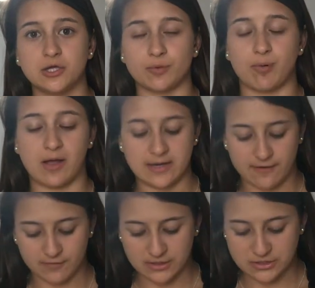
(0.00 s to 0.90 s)
you're probably
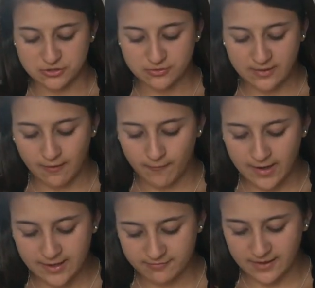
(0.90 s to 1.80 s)
never going to do it that
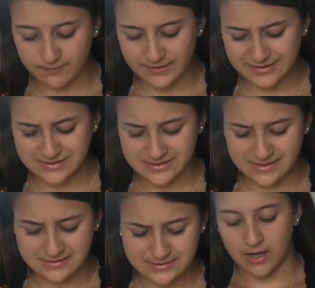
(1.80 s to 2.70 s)
way, if that makes
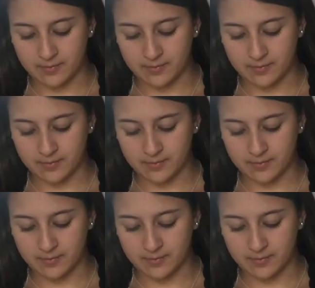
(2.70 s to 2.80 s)
sense.